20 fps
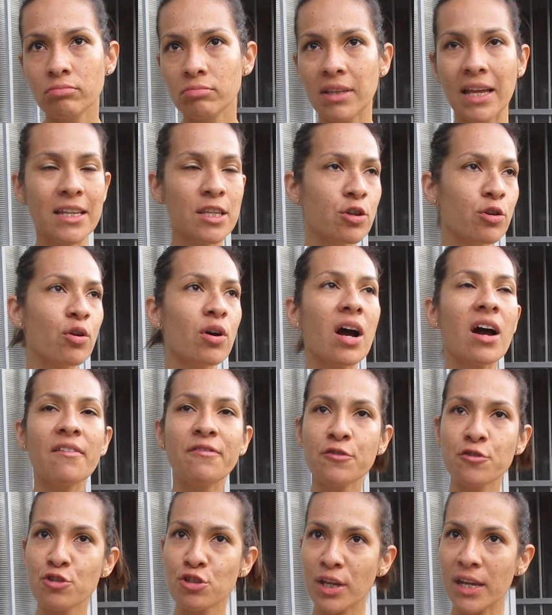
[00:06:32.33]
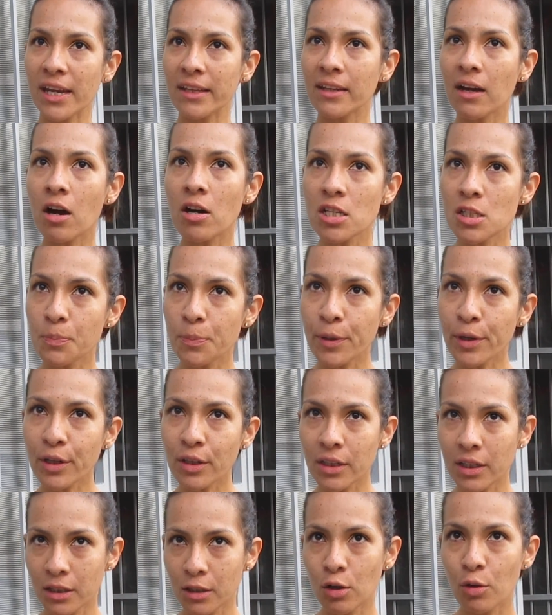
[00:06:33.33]
that you don't have to stay at the
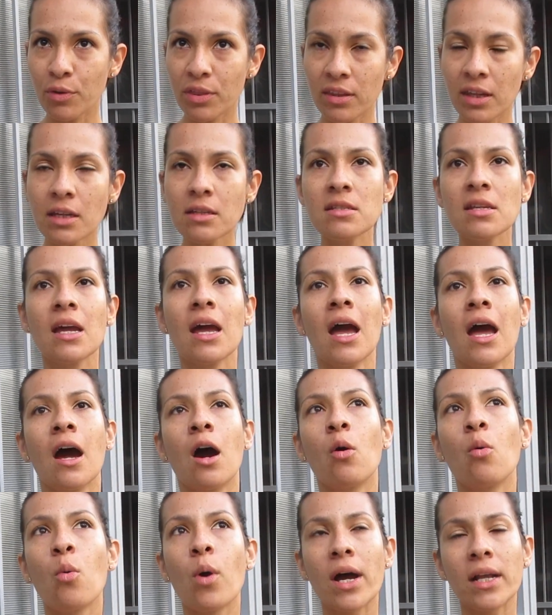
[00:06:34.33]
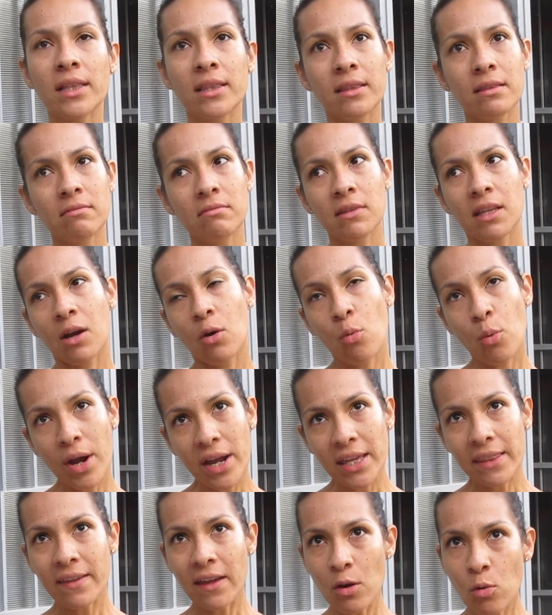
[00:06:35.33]
hospital and those things, the
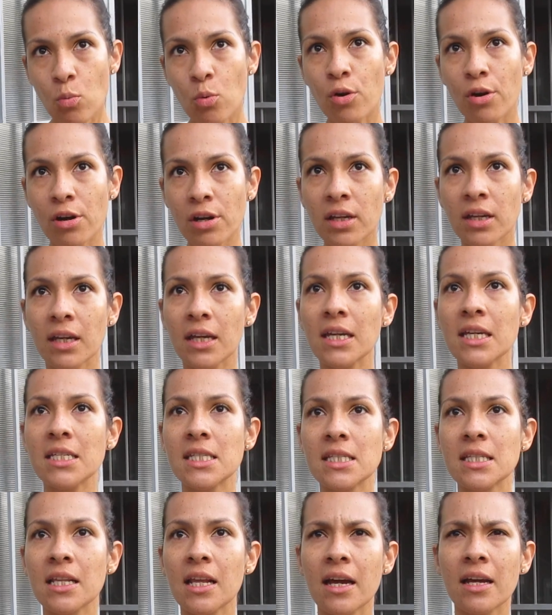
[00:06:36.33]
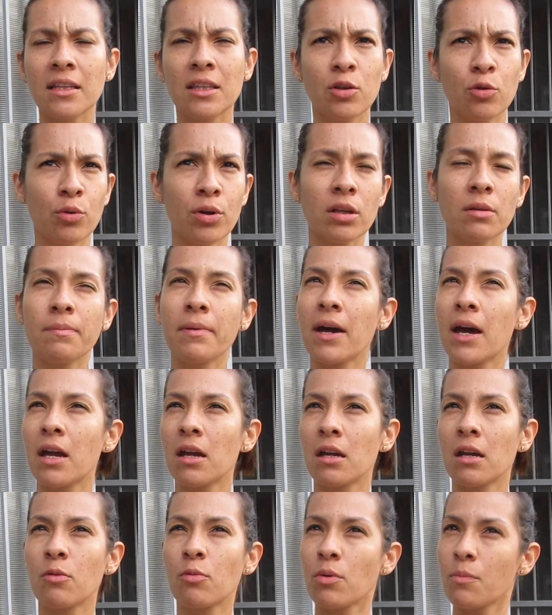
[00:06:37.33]
way they work is like do it
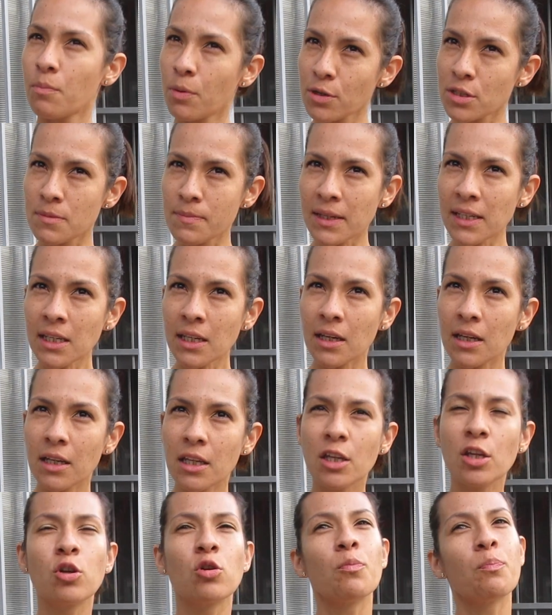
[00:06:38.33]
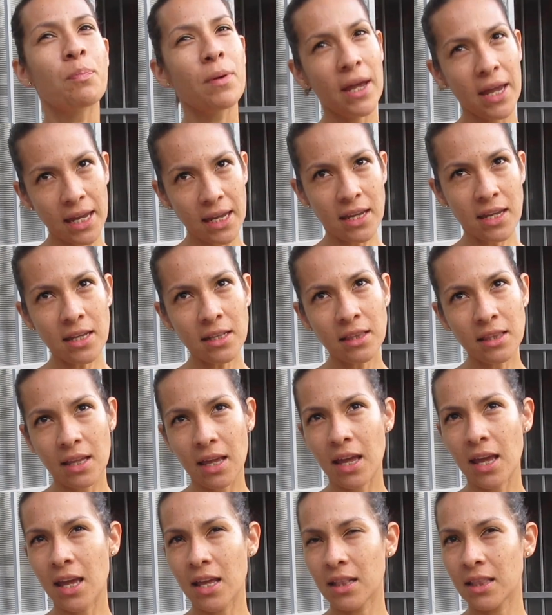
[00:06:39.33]
by reimbursement. Pay it,
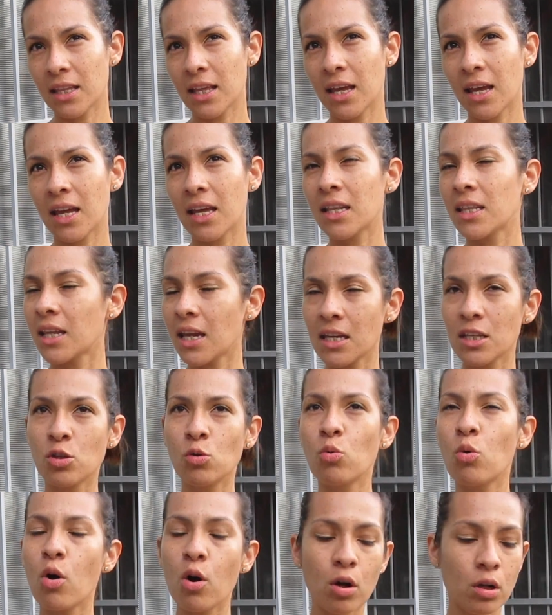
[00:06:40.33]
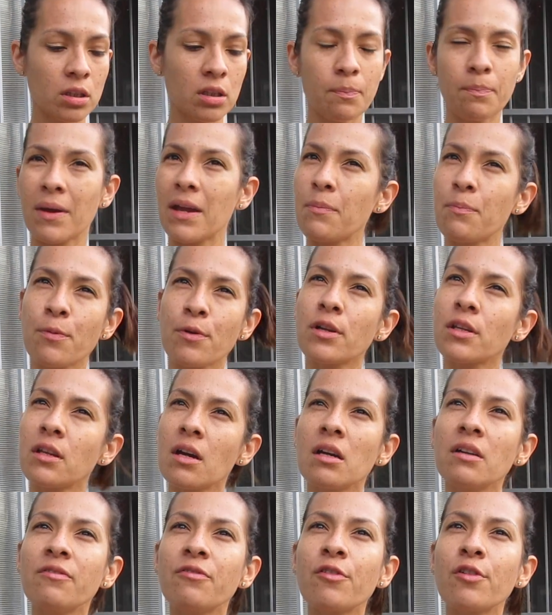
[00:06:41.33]
and then they do all the paper
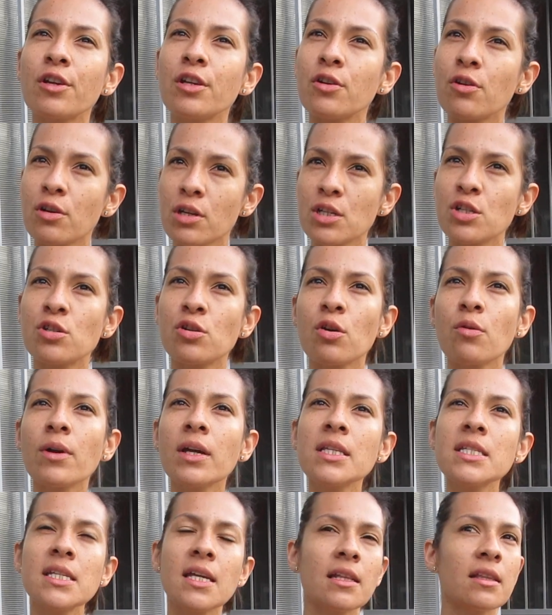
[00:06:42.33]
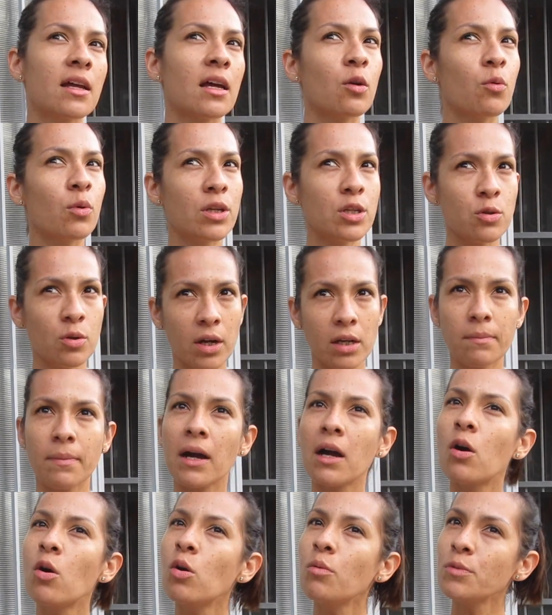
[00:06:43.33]
done for your insurance, and then when you get
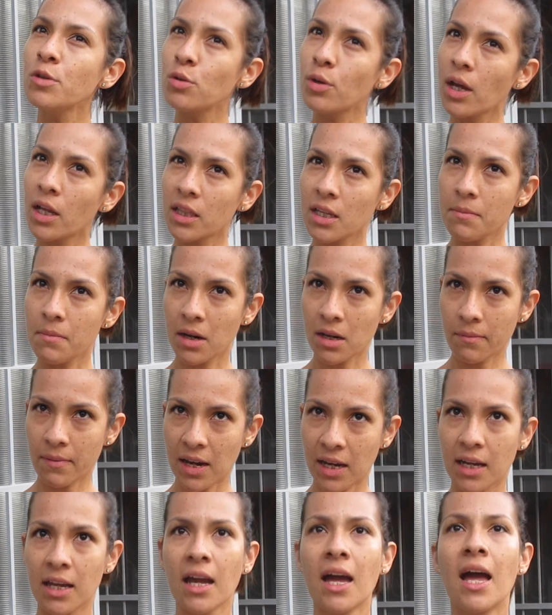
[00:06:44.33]
back home, you get the money back.